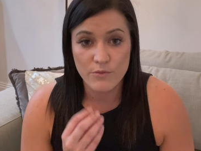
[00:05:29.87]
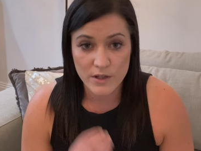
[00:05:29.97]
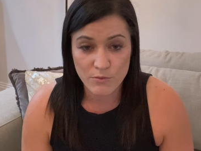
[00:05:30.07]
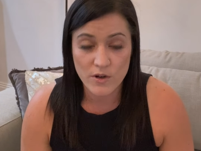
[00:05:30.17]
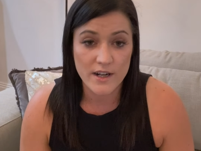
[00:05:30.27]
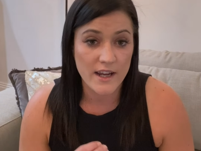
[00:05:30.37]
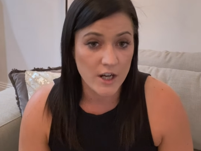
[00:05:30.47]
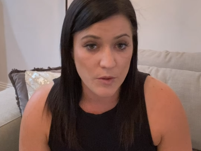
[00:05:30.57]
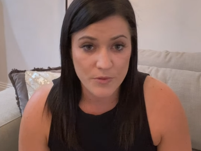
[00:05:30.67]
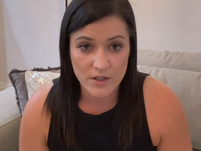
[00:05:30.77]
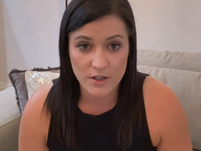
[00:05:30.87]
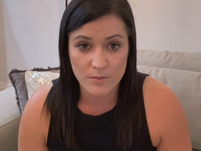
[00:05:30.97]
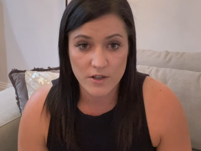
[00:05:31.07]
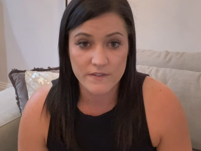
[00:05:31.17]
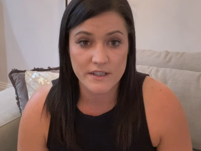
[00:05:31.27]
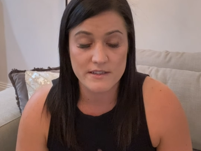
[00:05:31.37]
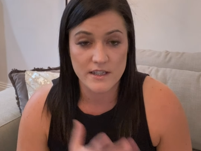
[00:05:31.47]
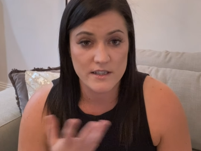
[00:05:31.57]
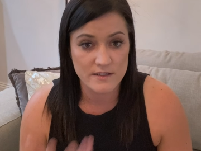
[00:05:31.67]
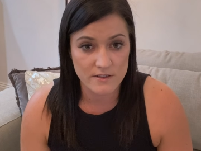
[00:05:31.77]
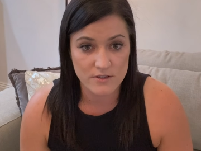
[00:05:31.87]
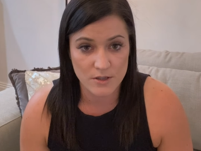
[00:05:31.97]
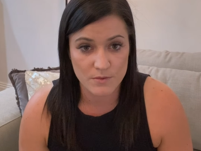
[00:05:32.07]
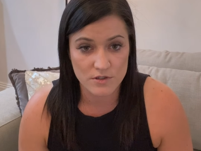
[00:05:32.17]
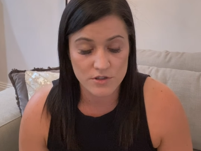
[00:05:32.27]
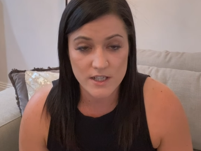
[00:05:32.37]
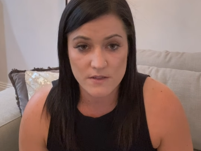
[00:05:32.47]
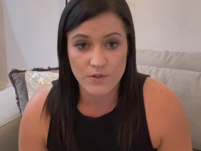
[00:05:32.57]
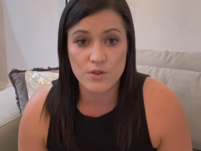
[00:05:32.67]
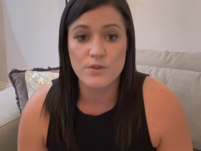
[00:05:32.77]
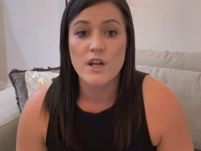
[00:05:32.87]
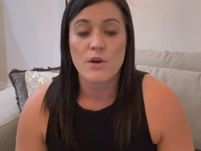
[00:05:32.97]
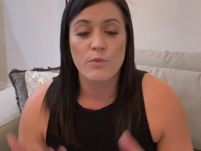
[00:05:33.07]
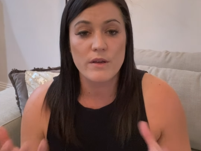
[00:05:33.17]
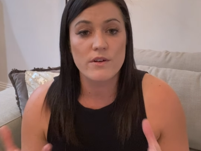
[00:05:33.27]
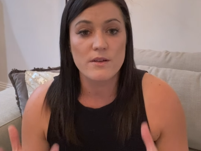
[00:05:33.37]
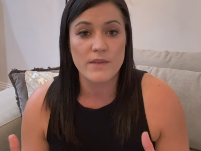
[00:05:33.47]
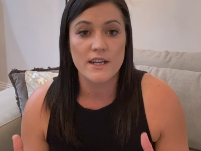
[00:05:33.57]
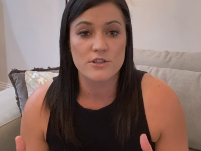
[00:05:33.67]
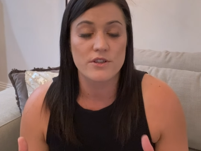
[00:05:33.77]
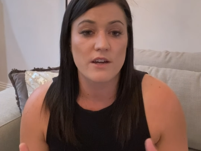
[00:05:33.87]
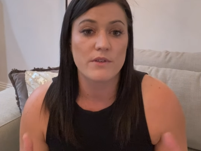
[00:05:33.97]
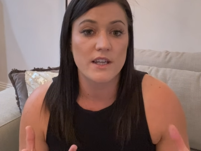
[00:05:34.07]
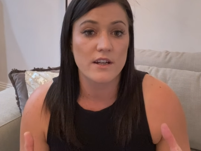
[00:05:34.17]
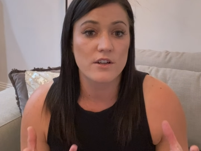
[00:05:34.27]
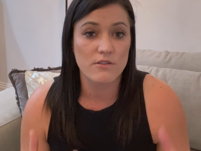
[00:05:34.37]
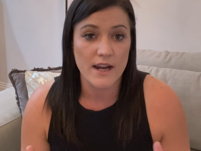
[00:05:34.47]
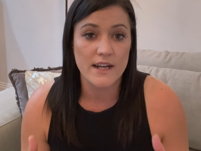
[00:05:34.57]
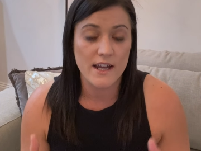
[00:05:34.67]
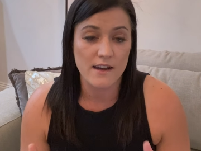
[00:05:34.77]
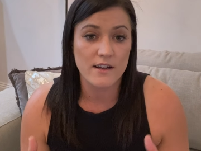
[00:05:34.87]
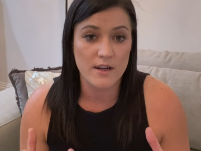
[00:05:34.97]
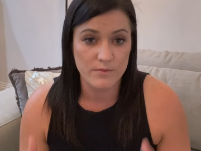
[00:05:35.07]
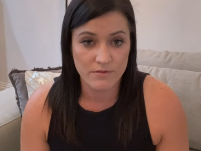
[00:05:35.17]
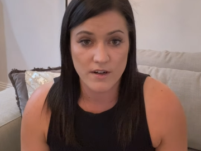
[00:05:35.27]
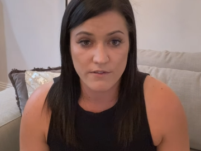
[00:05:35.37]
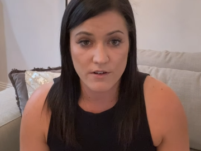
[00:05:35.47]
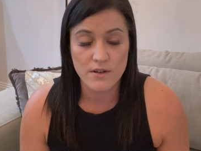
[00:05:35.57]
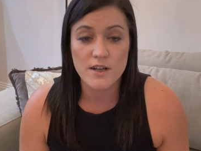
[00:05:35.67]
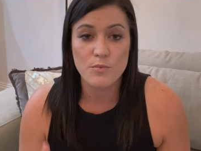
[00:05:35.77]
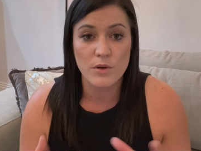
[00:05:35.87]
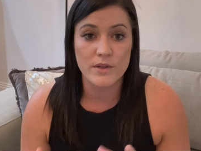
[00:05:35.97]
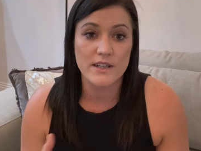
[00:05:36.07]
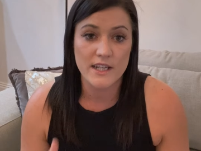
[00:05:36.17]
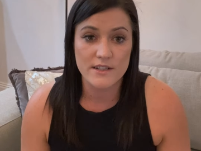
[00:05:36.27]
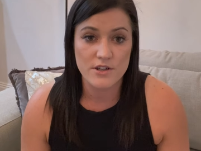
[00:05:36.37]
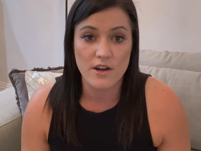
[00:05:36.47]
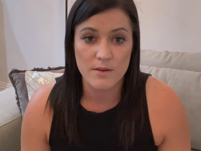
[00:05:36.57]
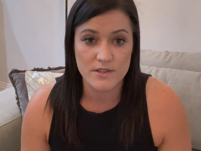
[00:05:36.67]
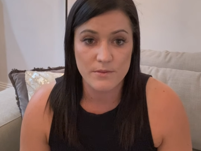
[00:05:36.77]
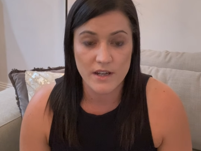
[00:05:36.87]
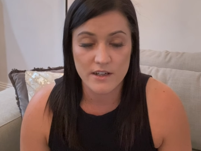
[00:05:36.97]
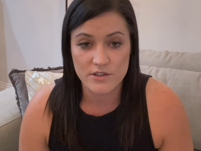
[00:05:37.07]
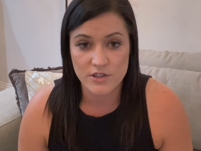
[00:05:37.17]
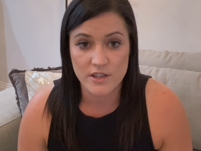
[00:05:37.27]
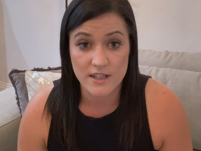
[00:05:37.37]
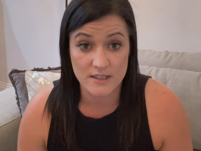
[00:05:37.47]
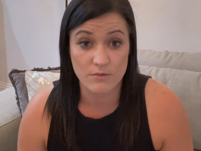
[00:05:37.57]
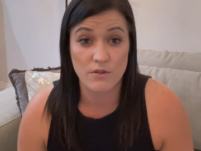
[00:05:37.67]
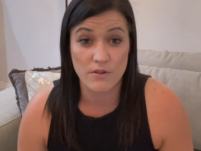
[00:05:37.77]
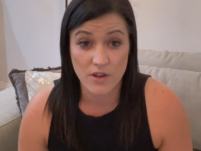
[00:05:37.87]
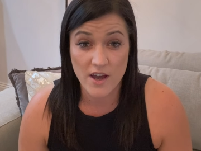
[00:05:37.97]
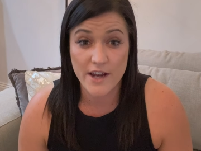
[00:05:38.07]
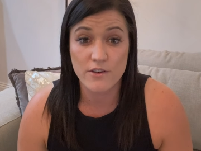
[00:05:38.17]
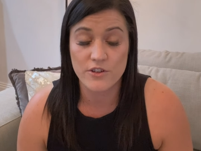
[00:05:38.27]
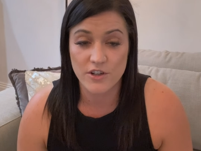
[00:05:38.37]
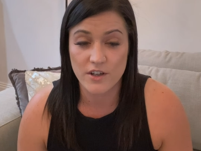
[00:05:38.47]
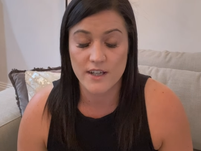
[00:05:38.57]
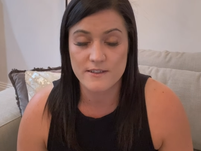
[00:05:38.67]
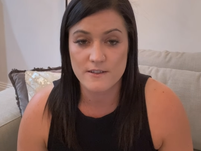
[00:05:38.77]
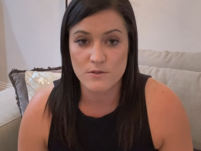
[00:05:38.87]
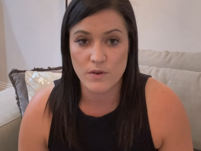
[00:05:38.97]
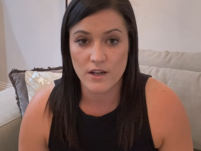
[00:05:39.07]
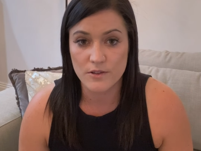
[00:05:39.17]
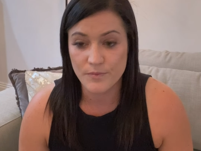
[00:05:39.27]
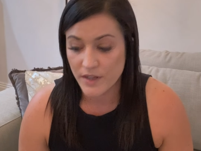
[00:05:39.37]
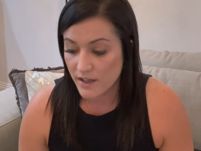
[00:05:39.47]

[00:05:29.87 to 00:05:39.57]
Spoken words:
We wanna help them. Obviously, this is super stressful. We wanna make sure that we get a great outcome for everyone, but we need time to be able to do that. So we're relying on you guys as well.